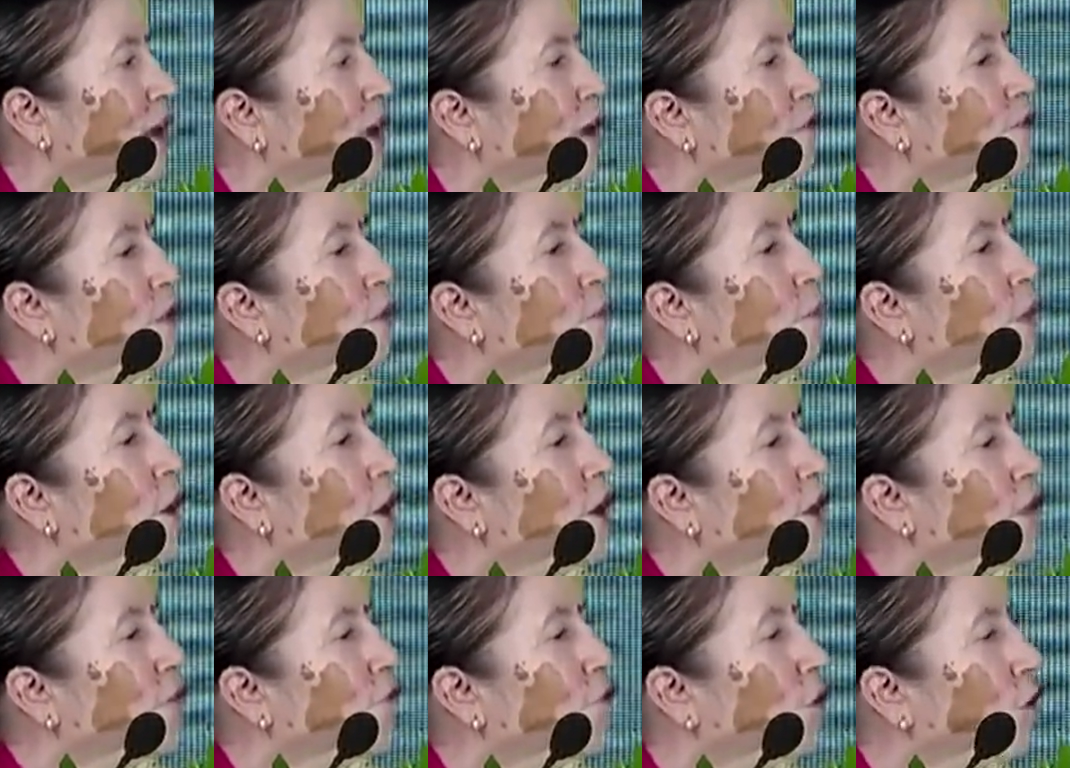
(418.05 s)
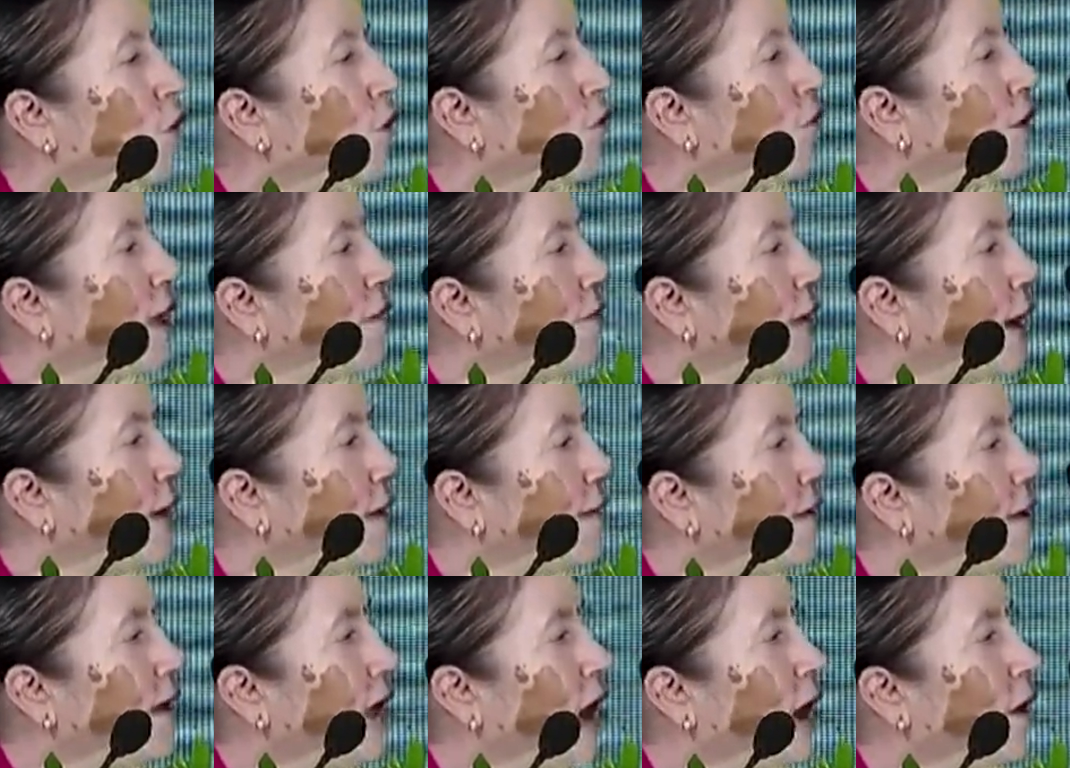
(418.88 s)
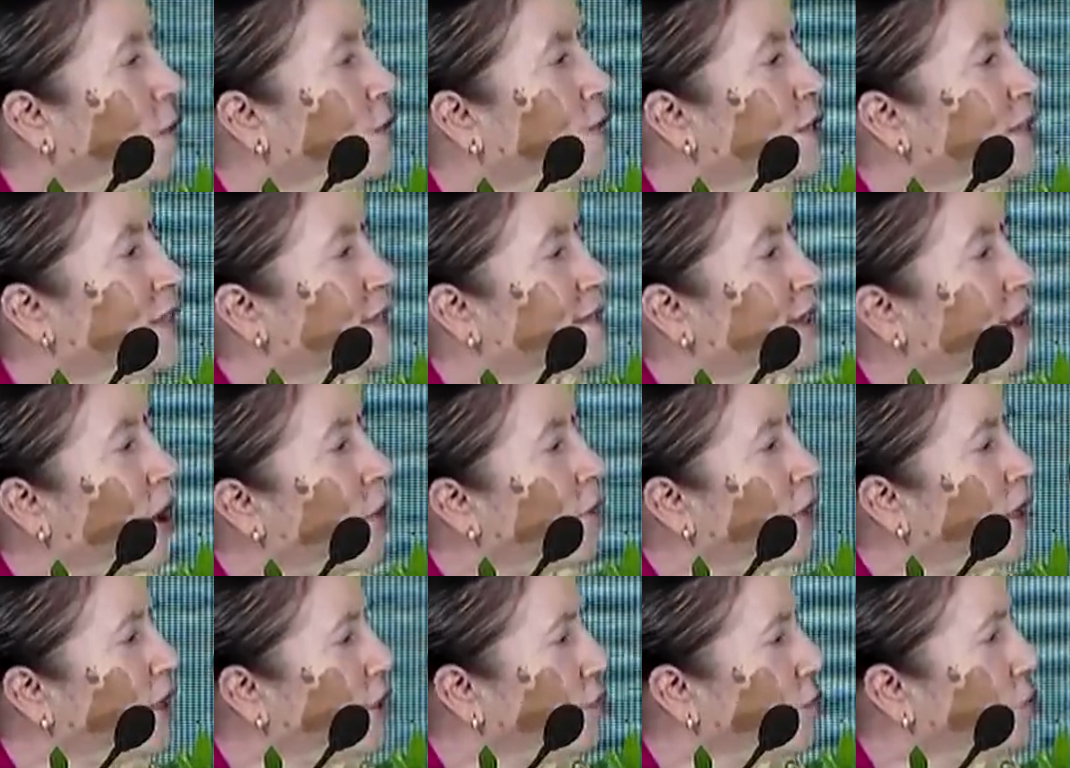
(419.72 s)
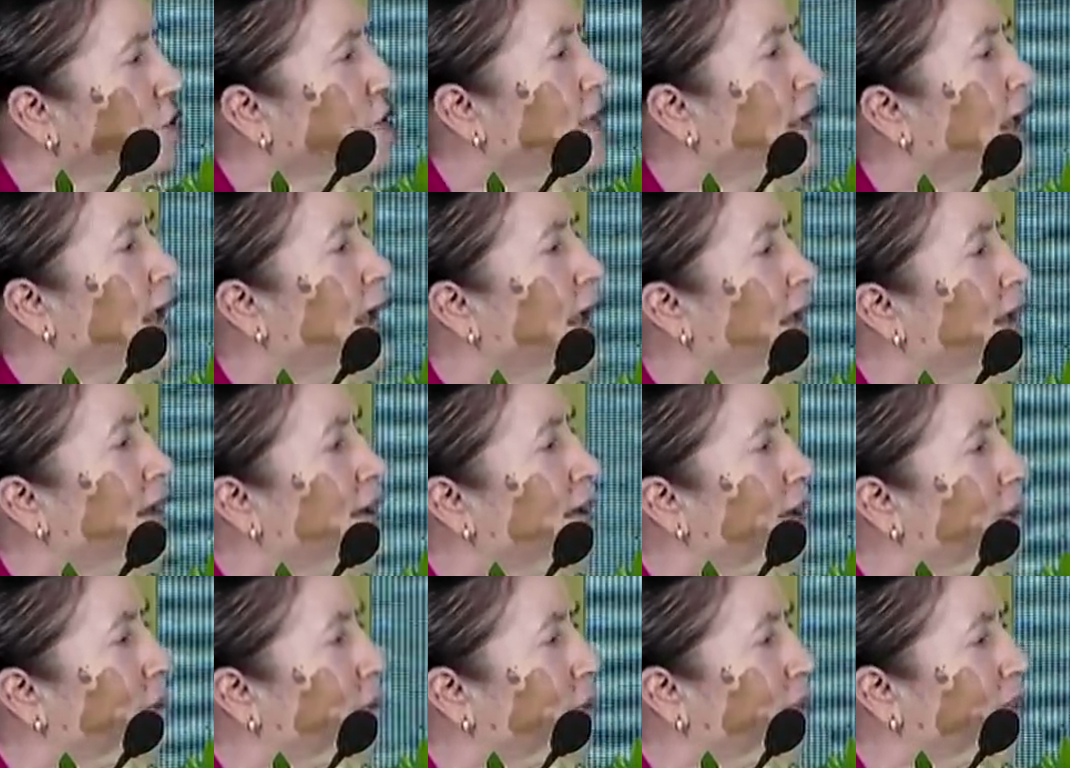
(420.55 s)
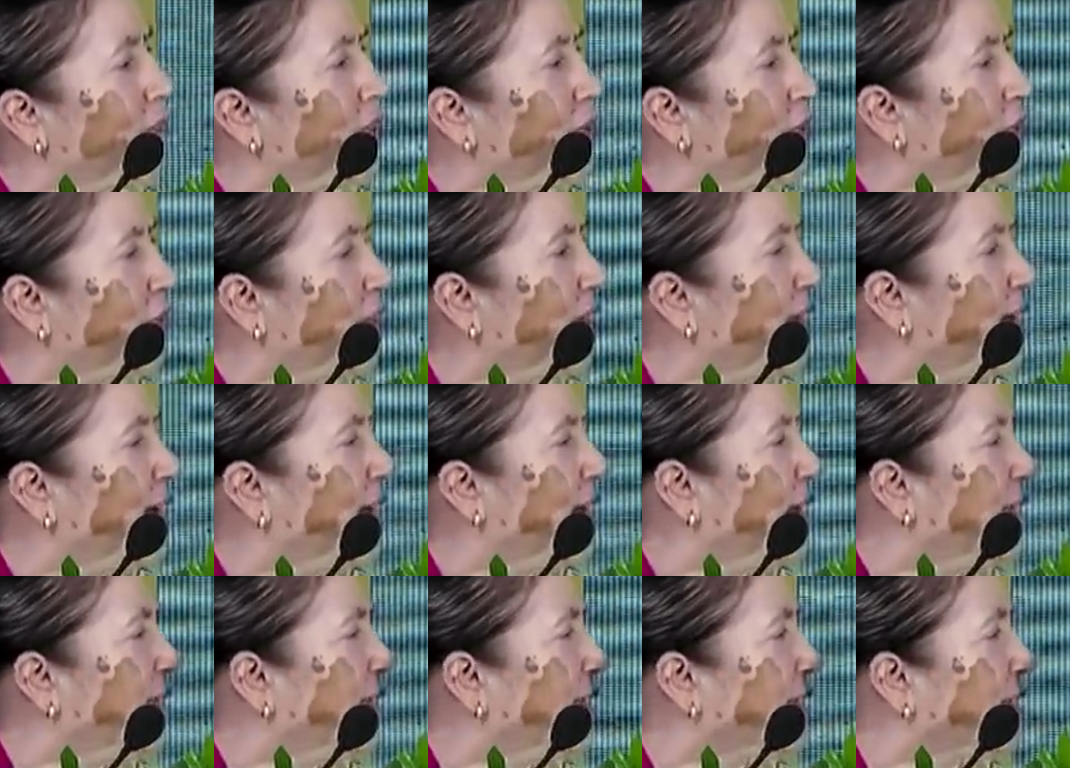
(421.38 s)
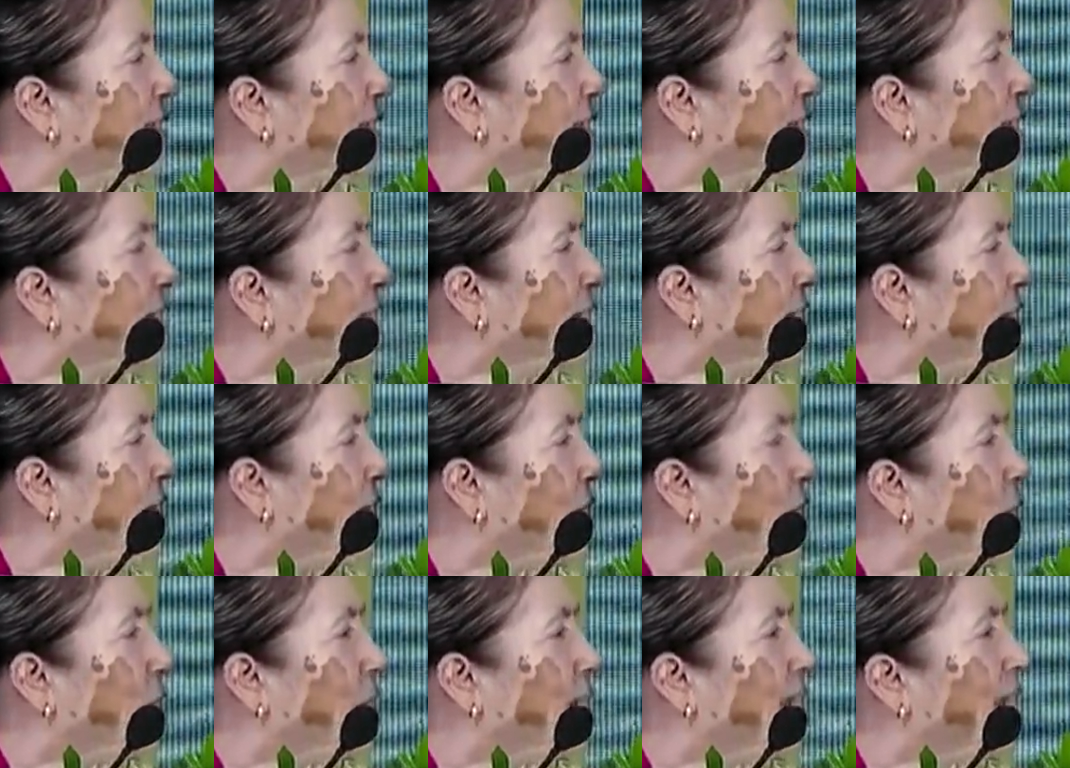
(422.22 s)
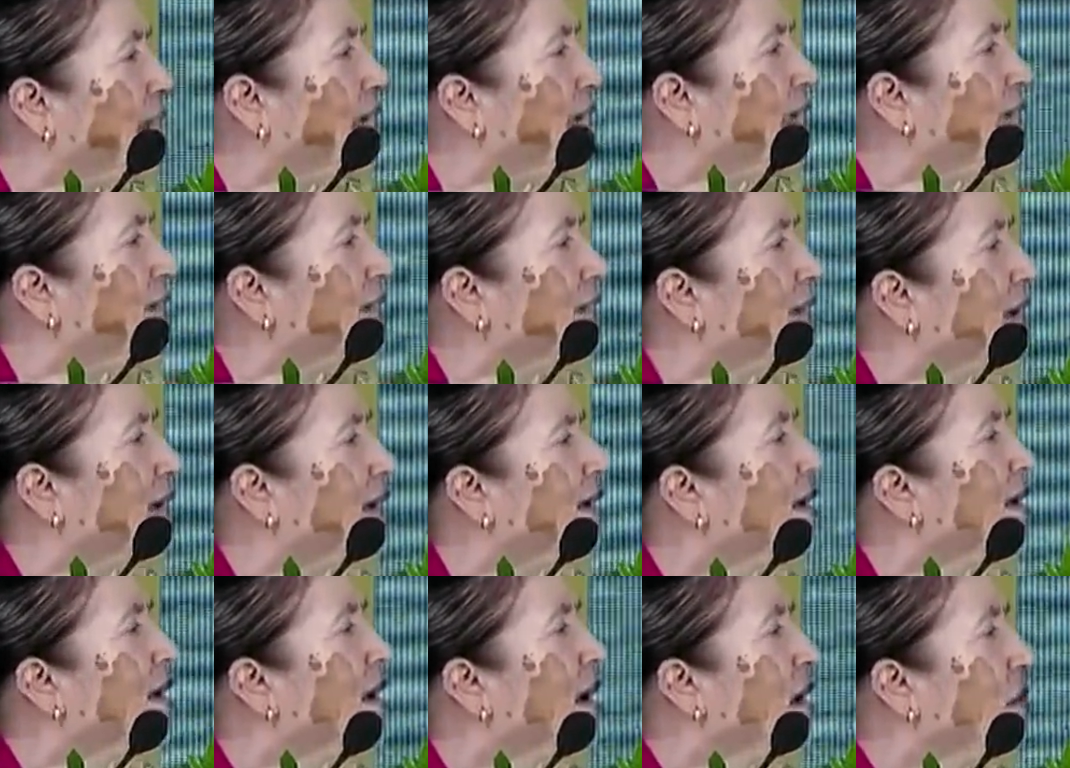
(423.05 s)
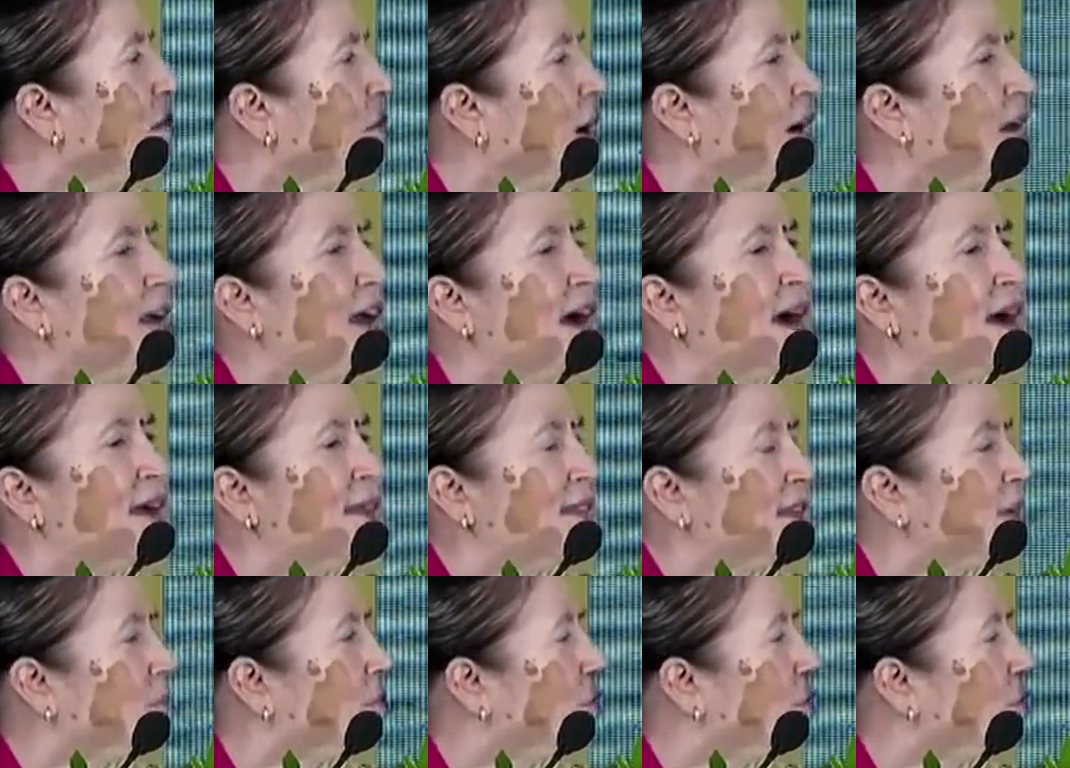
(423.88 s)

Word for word: We bought 400-500 houses around it. It was again a place very congested, narrow lanes and pandas and